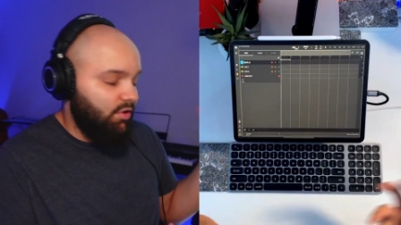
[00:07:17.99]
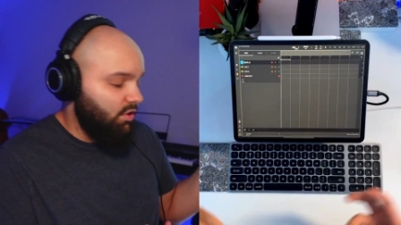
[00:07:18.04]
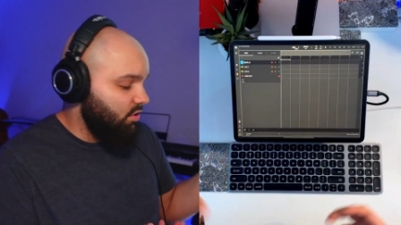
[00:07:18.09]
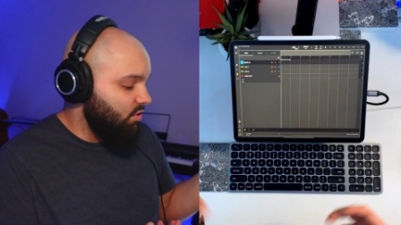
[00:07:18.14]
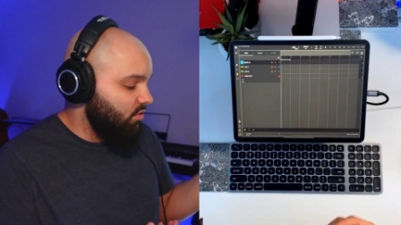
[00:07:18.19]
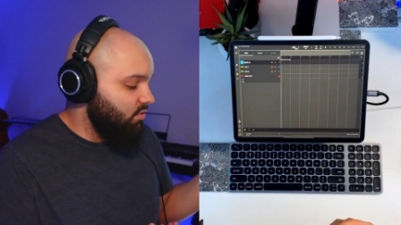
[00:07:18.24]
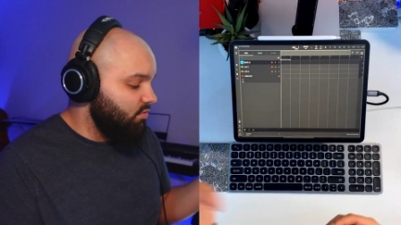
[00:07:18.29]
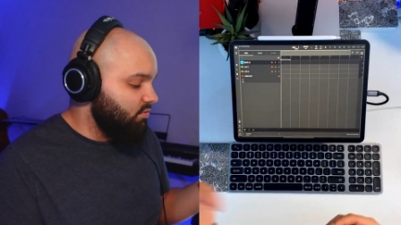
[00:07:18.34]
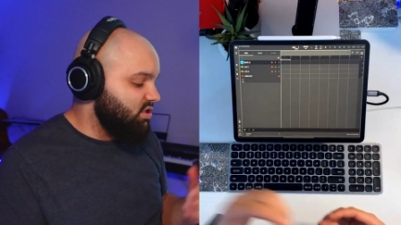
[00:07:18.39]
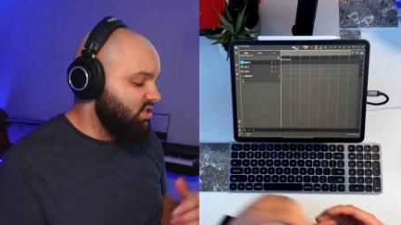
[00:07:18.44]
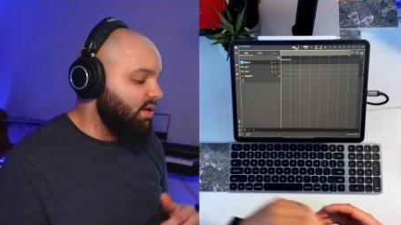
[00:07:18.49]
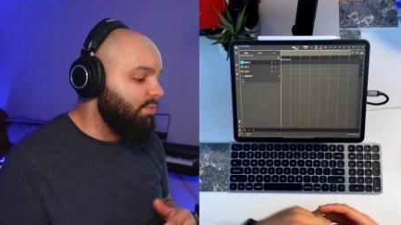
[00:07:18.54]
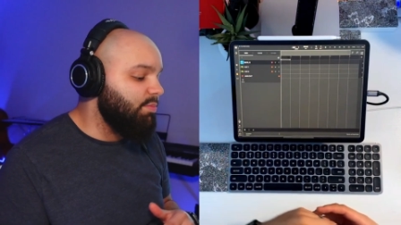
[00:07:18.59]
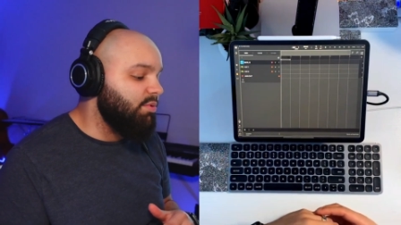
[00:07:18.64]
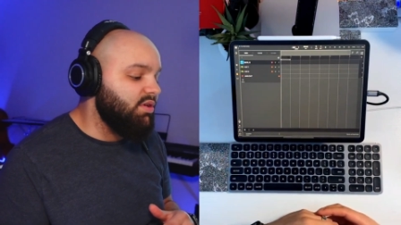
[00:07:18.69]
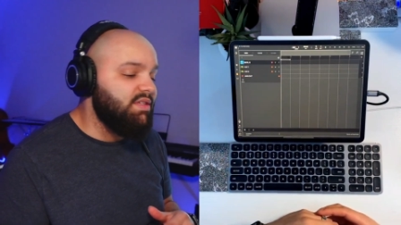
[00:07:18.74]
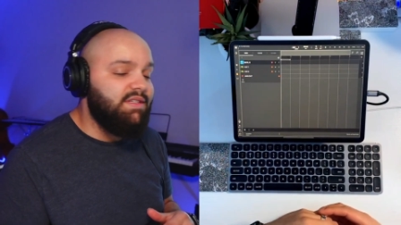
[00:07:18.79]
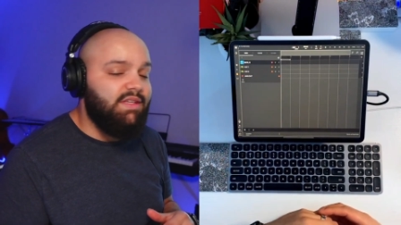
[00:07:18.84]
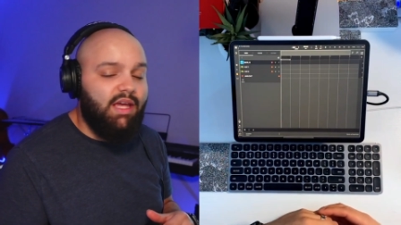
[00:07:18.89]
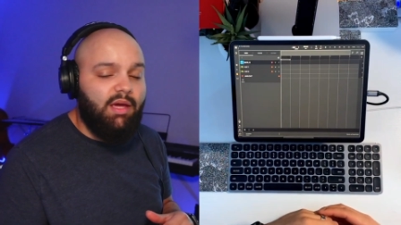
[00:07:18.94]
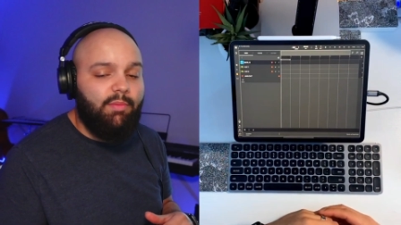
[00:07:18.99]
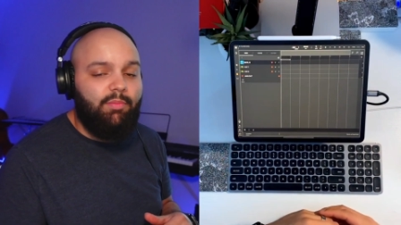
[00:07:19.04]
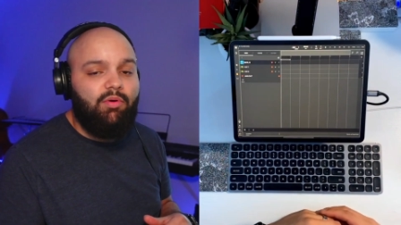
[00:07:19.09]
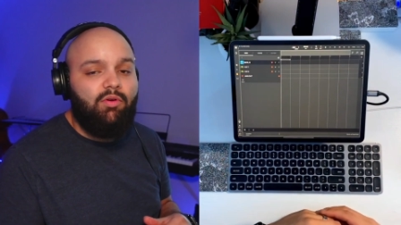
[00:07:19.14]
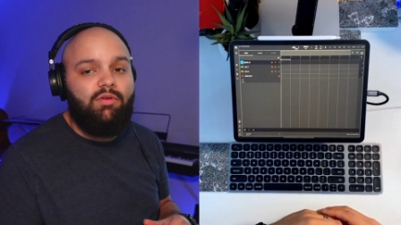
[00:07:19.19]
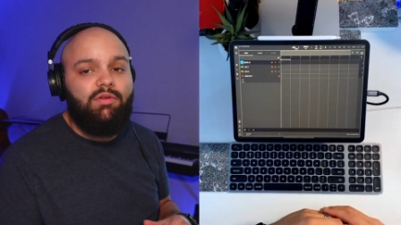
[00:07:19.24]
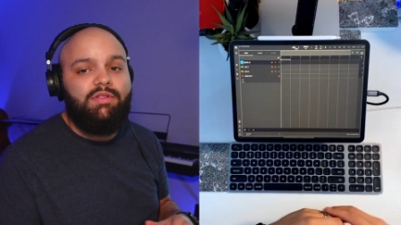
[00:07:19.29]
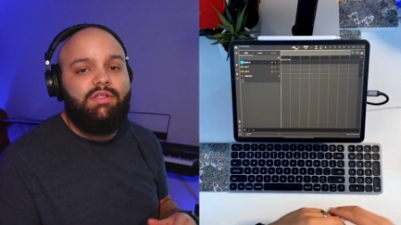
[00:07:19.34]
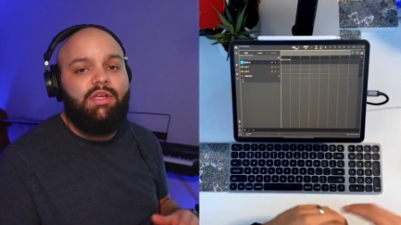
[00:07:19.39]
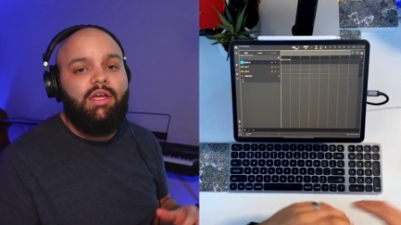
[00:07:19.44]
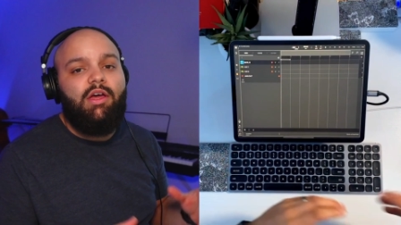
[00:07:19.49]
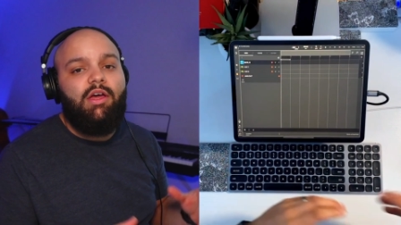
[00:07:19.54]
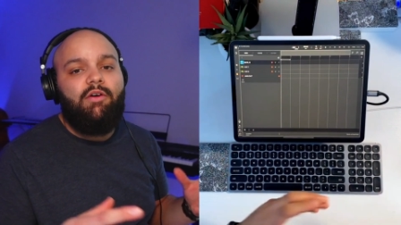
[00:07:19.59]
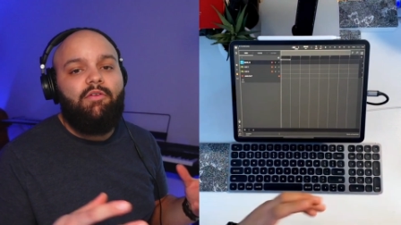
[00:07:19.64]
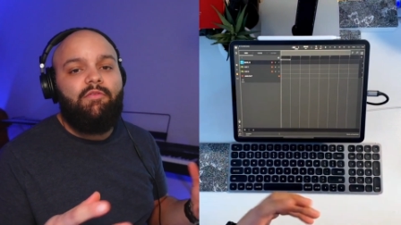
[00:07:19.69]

you know, separate samples